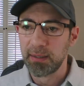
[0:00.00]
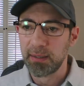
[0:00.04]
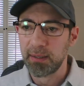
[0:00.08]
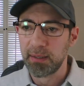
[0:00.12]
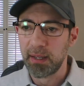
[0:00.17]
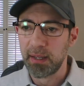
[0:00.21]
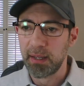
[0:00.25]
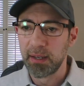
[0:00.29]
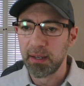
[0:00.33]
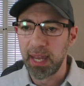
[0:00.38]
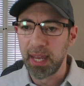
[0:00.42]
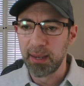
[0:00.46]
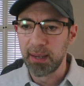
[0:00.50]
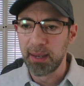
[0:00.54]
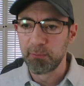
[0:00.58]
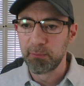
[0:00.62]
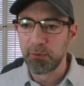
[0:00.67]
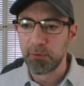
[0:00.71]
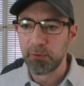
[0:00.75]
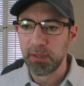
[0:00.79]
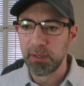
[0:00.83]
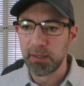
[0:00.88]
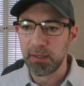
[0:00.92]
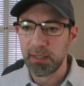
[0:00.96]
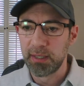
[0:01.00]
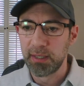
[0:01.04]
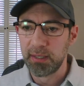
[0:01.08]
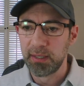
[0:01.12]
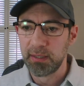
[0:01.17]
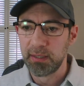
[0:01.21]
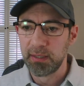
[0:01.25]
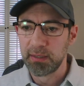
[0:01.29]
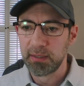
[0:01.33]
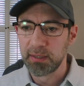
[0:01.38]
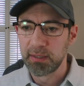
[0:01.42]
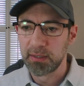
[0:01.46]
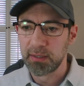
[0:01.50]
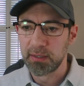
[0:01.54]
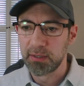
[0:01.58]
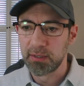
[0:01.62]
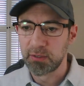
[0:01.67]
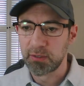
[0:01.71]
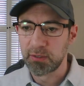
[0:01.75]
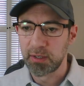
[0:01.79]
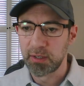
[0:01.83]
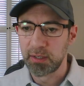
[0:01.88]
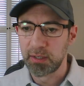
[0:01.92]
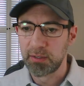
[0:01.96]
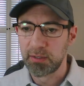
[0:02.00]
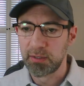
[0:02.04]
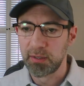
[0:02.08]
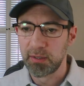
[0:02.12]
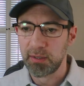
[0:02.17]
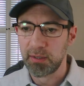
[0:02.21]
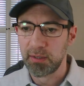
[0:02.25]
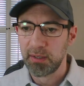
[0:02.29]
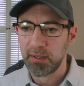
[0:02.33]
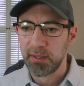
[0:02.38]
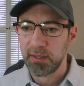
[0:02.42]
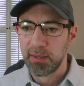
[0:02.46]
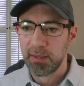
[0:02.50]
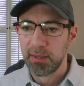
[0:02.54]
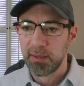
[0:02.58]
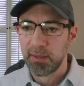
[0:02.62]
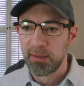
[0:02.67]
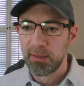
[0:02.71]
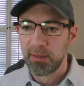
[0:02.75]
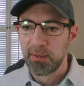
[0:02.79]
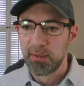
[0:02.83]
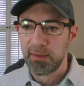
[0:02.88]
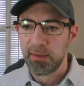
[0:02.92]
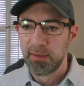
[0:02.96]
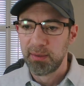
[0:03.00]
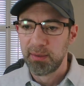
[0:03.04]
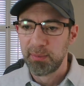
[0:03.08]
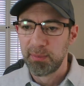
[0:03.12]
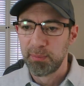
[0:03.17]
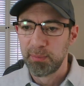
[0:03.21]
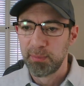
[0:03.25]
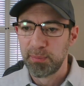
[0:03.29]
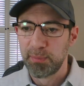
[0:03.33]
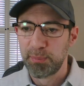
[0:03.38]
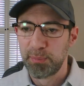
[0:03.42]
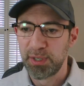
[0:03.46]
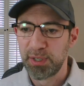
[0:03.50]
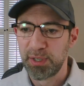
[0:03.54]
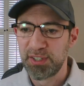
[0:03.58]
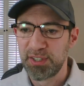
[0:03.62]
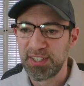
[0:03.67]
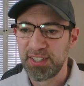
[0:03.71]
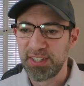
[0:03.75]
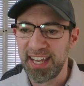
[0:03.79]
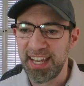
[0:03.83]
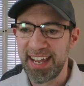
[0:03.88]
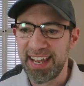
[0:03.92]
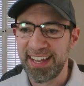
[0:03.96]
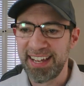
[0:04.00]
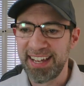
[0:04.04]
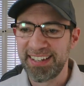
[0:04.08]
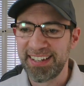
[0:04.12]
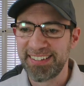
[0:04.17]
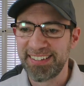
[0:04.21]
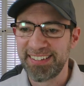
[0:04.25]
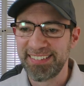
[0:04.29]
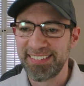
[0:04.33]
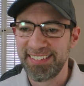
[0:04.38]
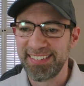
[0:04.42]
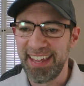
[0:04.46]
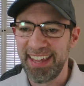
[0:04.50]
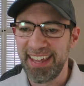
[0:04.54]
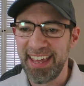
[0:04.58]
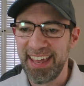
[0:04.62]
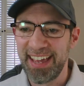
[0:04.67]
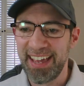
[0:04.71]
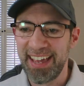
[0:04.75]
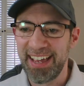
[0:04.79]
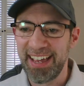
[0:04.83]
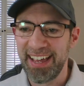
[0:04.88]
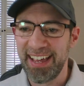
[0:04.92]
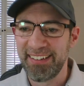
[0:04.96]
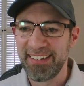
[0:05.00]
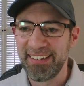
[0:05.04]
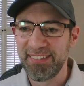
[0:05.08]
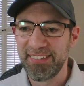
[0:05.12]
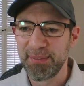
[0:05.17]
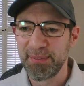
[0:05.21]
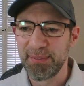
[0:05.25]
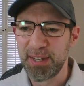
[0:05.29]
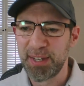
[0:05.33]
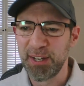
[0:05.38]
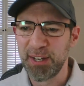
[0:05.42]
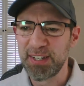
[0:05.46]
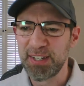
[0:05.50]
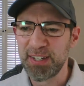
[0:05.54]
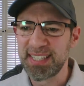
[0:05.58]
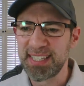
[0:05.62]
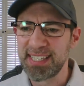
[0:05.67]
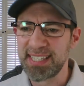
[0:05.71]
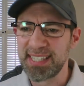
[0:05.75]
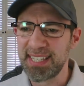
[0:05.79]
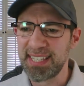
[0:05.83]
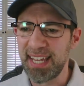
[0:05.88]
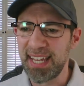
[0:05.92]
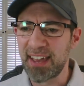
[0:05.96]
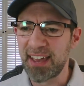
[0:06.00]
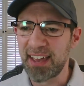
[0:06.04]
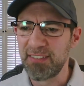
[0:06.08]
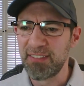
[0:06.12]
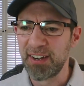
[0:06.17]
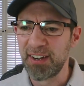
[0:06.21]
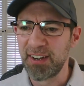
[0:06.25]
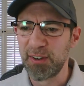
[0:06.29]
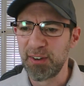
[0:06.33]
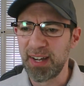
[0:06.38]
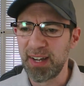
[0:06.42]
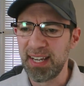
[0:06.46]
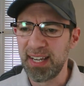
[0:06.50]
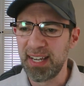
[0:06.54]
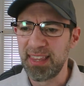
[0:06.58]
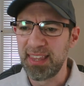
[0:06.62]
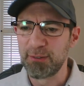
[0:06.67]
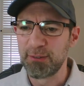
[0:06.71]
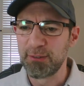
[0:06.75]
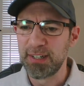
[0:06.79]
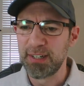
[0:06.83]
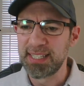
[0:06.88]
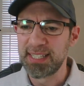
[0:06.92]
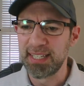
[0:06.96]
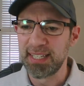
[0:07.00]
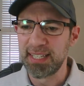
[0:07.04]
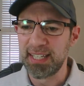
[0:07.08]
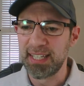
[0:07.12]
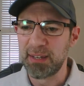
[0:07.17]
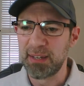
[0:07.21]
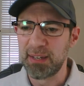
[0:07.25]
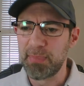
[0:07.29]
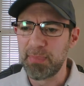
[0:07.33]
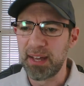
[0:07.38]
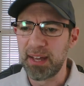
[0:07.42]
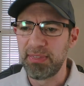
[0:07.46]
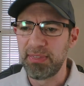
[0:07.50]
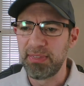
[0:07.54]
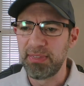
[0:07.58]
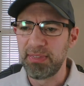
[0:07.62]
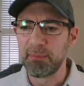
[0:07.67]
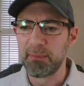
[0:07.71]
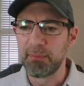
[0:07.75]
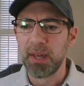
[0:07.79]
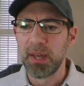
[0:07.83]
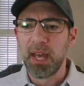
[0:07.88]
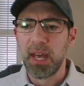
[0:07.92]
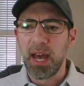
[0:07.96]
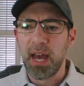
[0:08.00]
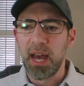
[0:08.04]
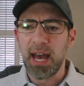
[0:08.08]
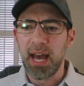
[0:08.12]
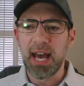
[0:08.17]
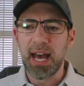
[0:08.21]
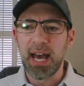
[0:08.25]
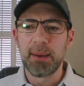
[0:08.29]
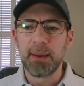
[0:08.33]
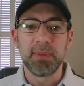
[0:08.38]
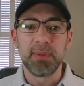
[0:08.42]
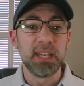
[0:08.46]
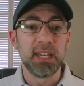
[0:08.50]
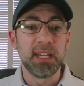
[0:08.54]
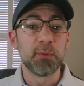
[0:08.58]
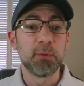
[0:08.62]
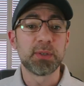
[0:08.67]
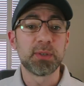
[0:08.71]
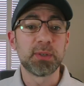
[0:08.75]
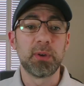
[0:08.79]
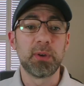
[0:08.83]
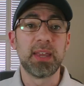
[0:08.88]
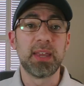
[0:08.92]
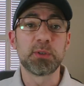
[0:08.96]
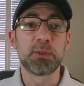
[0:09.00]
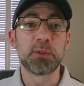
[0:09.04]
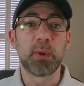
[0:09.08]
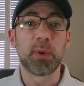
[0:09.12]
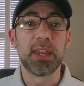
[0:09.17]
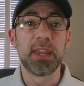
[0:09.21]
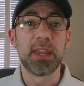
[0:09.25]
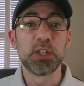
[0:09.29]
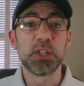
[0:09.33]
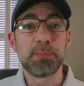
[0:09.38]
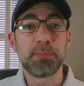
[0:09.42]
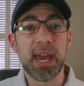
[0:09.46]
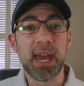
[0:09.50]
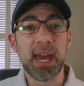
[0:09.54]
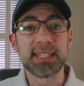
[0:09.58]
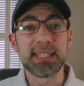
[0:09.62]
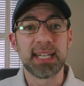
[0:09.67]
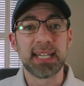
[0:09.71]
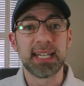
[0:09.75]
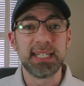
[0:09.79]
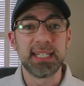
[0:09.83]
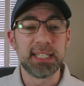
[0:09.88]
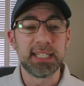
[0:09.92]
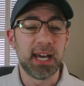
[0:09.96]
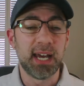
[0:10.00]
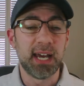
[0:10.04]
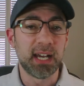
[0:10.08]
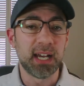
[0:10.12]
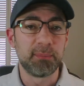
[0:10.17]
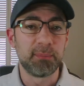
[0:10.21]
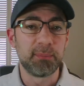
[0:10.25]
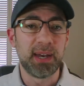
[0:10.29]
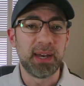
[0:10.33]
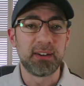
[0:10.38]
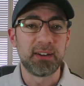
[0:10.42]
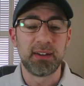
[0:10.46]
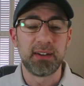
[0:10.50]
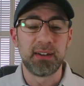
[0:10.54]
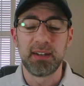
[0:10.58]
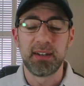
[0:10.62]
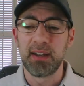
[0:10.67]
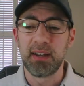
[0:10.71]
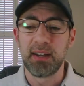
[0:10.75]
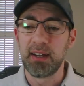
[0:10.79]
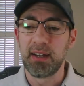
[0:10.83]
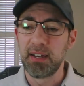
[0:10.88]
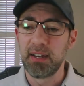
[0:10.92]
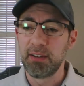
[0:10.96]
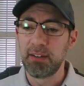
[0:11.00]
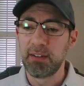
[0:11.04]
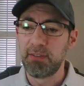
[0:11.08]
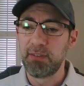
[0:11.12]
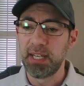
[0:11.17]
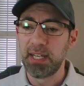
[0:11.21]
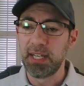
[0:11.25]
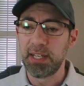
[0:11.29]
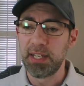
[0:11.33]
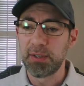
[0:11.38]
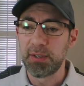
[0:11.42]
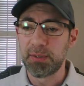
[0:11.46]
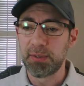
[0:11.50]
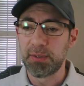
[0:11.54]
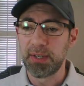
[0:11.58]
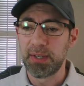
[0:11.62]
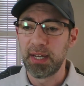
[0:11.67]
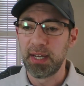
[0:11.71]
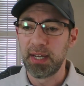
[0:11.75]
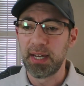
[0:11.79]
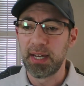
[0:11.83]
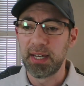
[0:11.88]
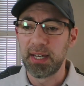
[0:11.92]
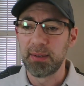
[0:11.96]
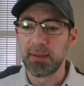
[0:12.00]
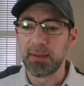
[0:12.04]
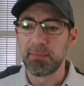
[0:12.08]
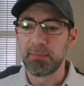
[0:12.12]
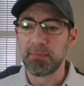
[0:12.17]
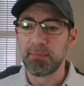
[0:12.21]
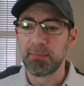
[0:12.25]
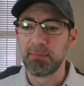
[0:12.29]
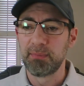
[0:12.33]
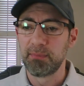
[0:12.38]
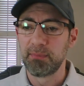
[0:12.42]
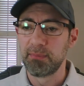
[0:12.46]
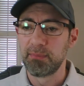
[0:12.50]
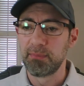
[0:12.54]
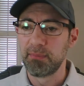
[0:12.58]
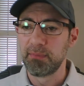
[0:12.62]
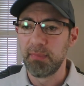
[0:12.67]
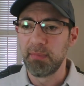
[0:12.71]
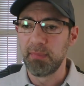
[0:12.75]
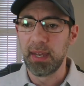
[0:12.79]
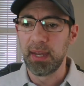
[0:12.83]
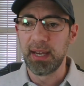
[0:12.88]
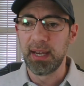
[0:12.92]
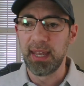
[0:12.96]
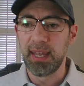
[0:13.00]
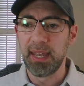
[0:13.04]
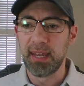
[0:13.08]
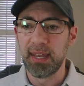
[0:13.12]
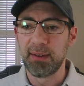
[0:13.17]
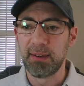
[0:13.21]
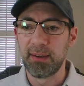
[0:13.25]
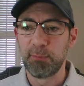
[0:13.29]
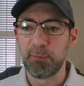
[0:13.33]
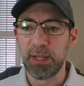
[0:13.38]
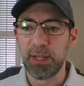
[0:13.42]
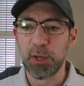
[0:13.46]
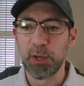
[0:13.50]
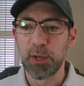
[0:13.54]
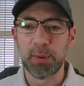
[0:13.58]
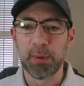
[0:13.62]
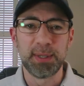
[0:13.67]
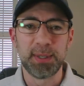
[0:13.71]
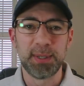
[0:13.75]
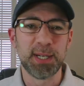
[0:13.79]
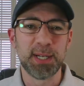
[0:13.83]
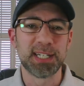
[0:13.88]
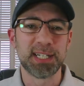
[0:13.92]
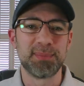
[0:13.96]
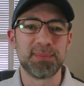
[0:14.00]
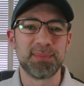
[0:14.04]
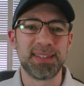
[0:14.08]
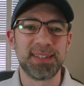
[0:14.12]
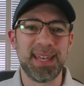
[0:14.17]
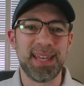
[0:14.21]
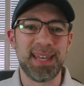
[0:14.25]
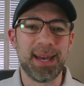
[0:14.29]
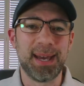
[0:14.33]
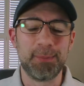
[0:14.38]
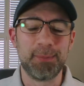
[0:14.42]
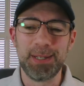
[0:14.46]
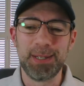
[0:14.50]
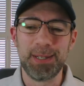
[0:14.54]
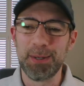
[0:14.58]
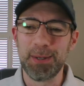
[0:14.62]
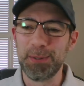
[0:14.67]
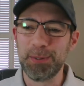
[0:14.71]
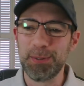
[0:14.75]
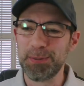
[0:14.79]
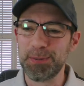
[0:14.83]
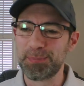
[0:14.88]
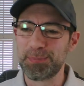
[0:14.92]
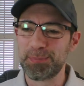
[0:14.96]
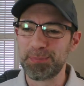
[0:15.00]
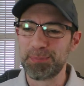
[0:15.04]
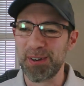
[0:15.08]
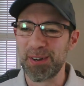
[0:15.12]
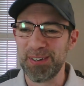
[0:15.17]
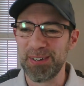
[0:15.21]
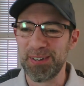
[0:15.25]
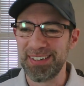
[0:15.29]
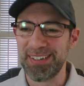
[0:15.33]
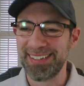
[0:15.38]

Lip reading: Okay, I'm really going to Bridgetown. Yeah, I'm curious to see. I haven't heard anything recently about them. There was one of those specs I did talk about on a video. And again, we know where we talked about that. We know who's part